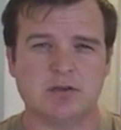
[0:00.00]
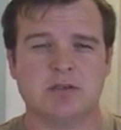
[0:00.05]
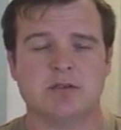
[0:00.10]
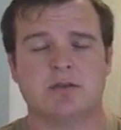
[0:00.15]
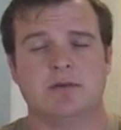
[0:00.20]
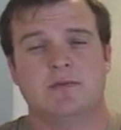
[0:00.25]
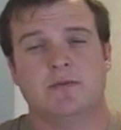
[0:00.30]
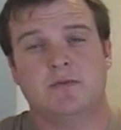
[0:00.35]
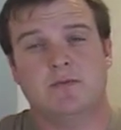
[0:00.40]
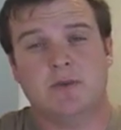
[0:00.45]

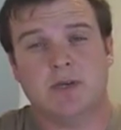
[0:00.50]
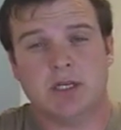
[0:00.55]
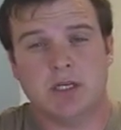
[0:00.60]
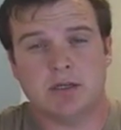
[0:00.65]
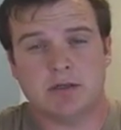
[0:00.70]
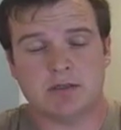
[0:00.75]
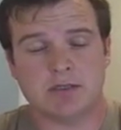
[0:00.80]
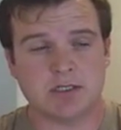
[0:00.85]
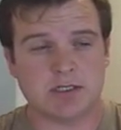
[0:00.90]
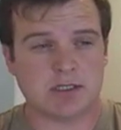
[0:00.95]
Streaming
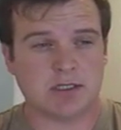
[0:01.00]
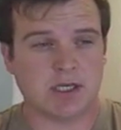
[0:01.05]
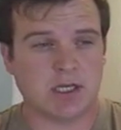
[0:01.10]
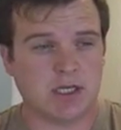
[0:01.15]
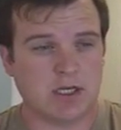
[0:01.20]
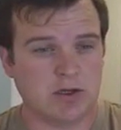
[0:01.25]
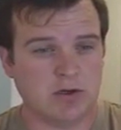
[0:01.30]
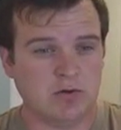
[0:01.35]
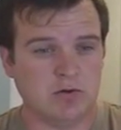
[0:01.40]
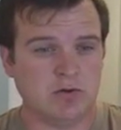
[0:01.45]
videos is a
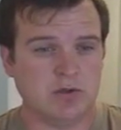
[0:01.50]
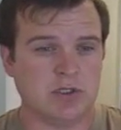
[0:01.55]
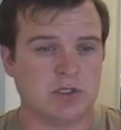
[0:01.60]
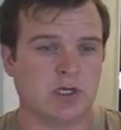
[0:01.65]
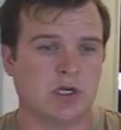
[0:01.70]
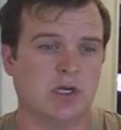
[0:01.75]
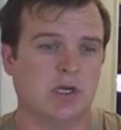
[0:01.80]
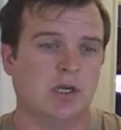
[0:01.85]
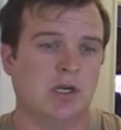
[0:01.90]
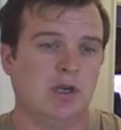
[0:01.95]
huge
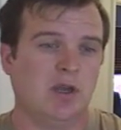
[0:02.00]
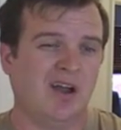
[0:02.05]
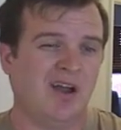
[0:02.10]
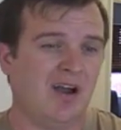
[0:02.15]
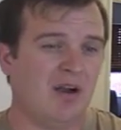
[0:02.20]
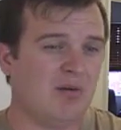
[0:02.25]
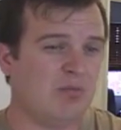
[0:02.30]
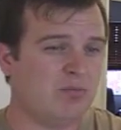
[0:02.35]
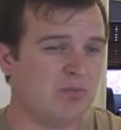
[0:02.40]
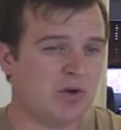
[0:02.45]

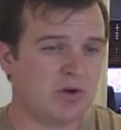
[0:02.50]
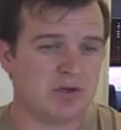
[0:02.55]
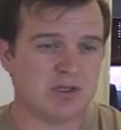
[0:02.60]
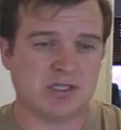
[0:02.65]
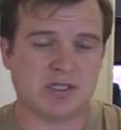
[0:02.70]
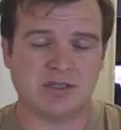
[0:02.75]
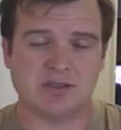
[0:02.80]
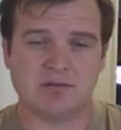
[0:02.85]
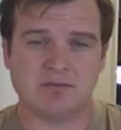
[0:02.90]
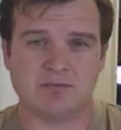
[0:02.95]

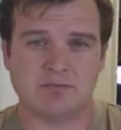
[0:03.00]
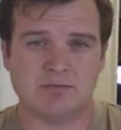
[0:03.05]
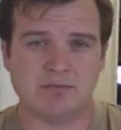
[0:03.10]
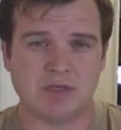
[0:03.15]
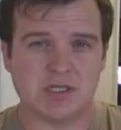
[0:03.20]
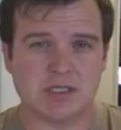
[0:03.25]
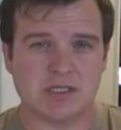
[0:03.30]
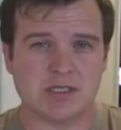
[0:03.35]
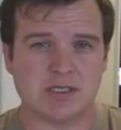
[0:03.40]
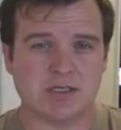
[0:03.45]
bursting
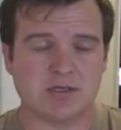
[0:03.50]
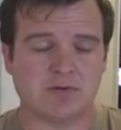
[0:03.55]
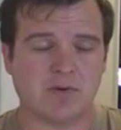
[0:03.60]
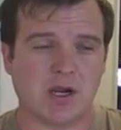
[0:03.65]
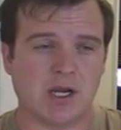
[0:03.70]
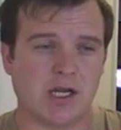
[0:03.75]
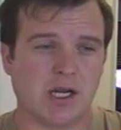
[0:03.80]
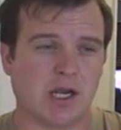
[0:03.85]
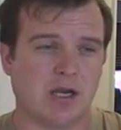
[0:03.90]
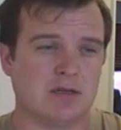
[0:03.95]
business
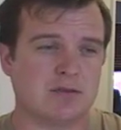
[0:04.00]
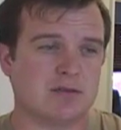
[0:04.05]
right now.